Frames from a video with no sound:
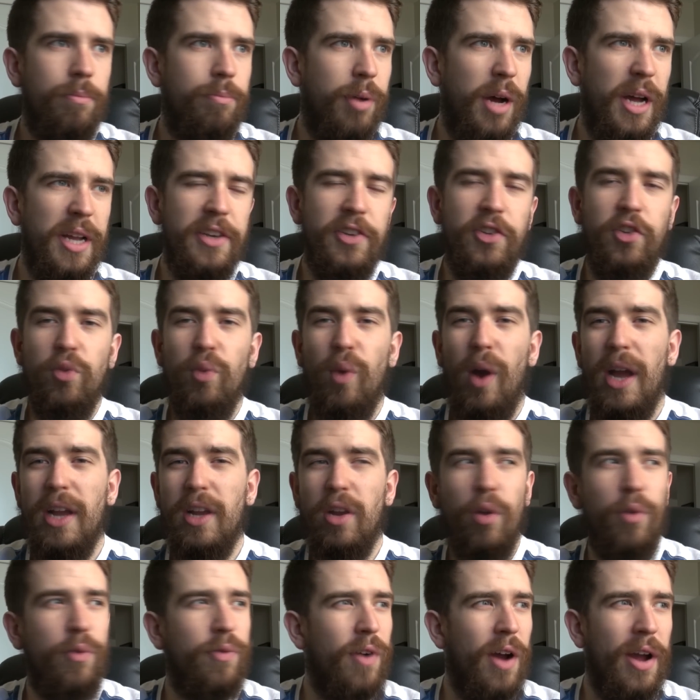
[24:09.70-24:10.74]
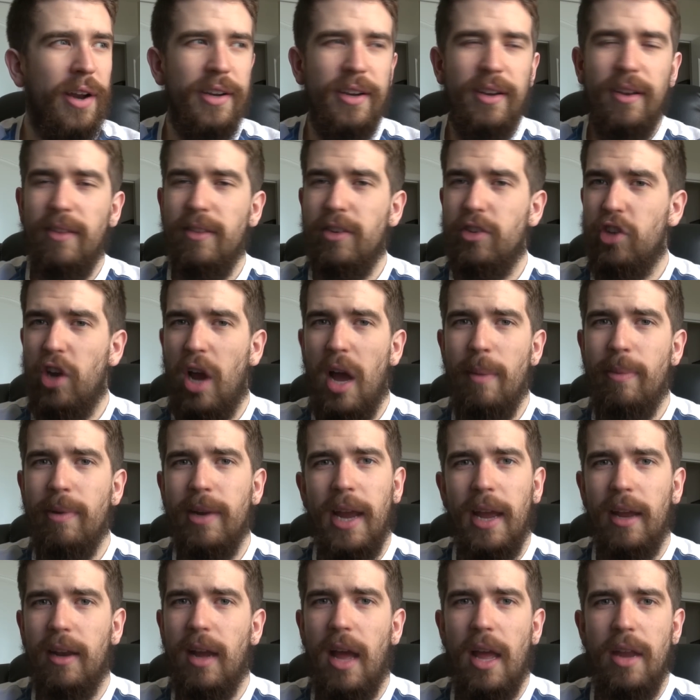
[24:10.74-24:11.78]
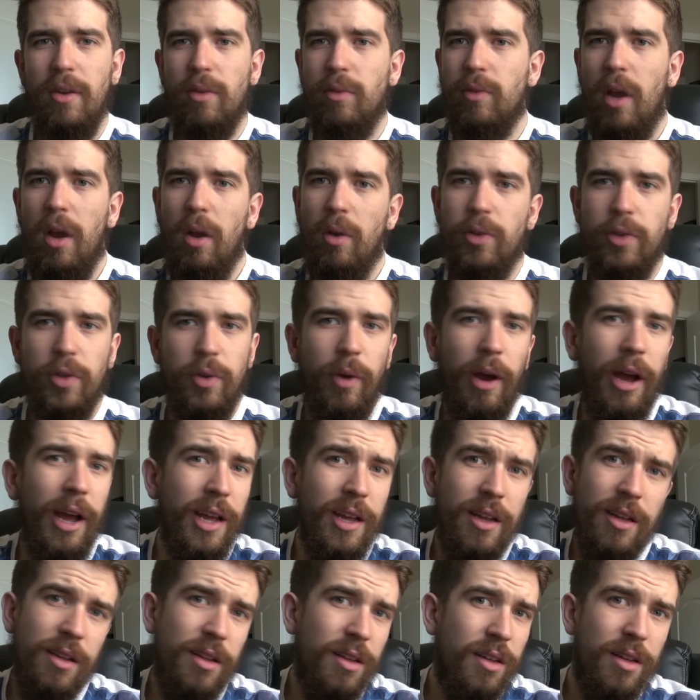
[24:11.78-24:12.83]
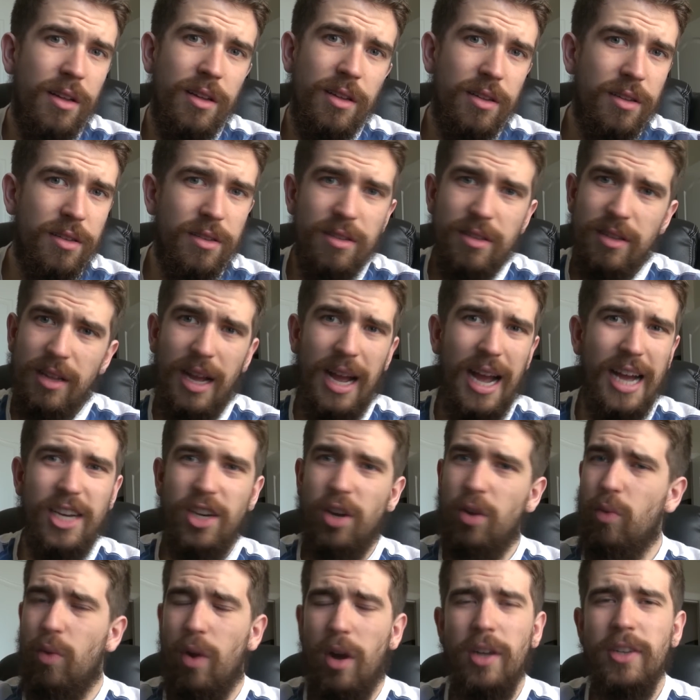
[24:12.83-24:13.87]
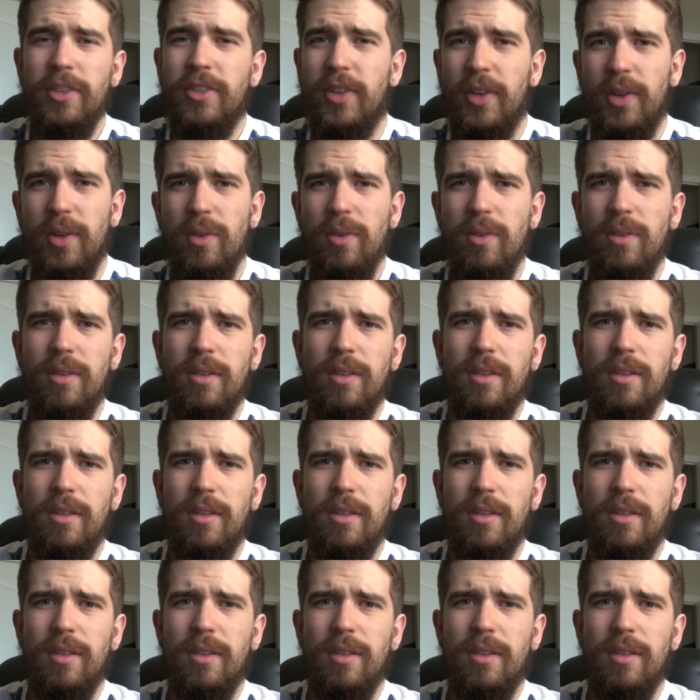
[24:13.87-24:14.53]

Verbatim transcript: But do I go find another job again? I don't know. Do I? I don't want to.